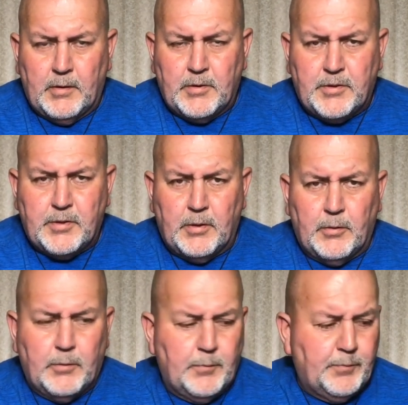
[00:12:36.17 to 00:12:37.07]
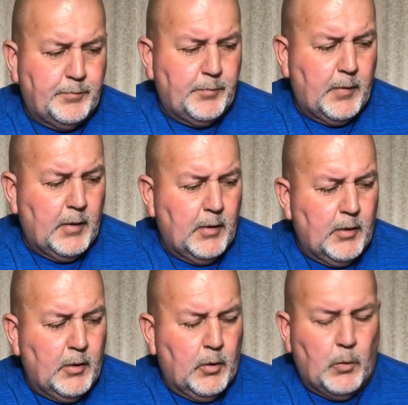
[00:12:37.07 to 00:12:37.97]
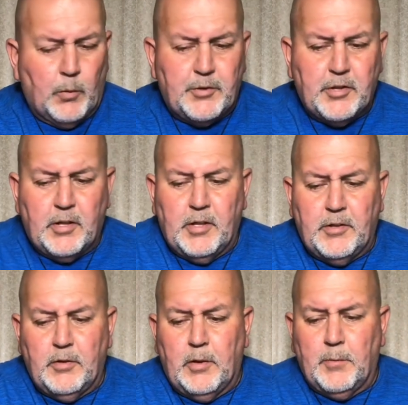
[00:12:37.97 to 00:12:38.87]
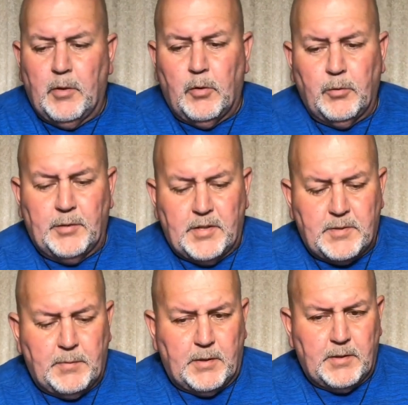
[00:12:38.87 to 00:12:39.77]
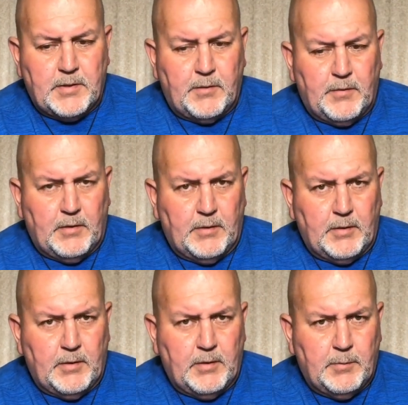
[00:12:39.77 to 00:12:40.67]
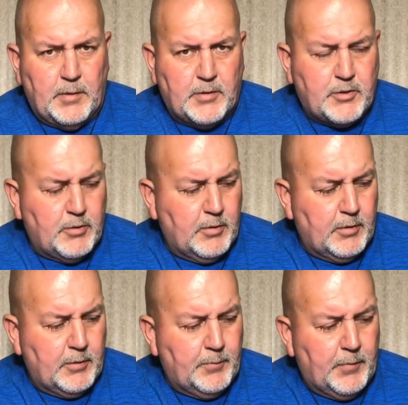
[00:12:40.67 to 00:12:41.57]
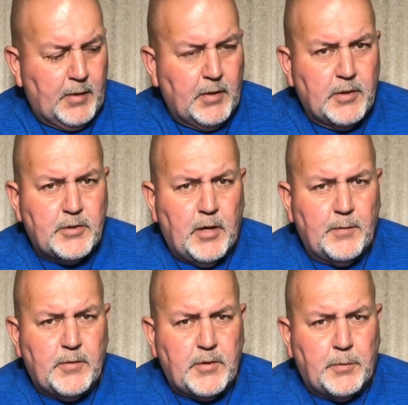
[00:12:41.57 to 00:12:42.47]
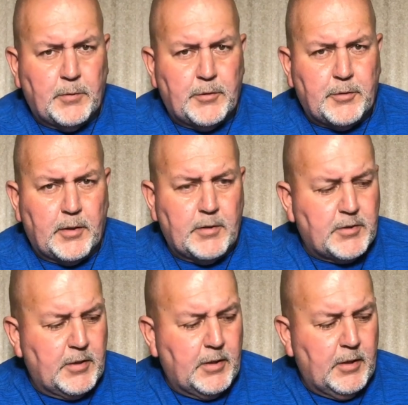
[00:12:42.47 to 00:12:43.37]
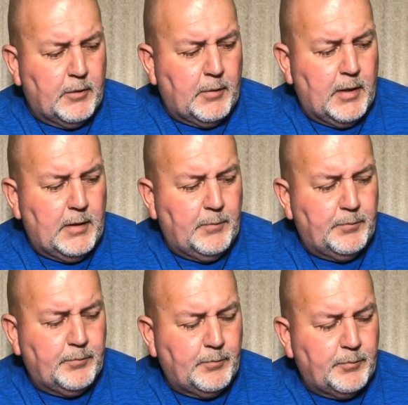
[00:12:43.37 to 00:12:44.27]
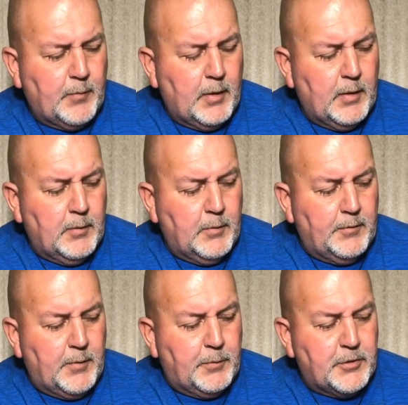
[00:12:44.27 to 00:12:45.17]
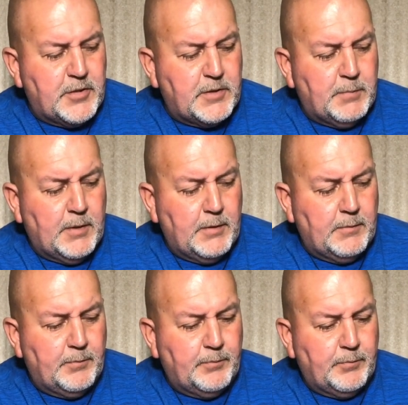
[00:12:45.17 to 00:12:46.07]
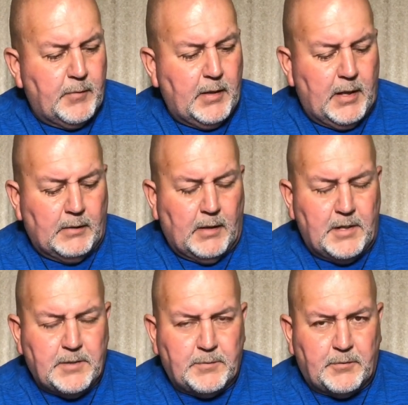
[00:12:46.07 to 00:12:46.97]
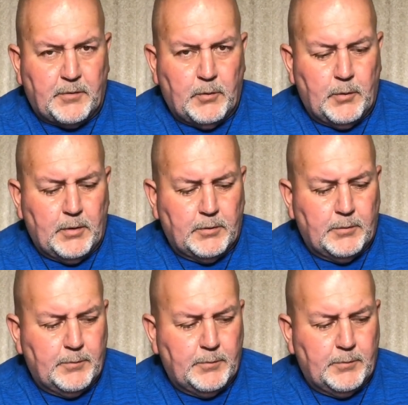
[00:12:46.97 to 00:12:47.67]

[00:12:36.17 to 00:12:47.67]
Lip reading: so what you're going to do, and I'm going to hold this because I feel it's stronger. So obviously you pull the trigger, it's going to go, right? If you push this button, it lines up the front wheel.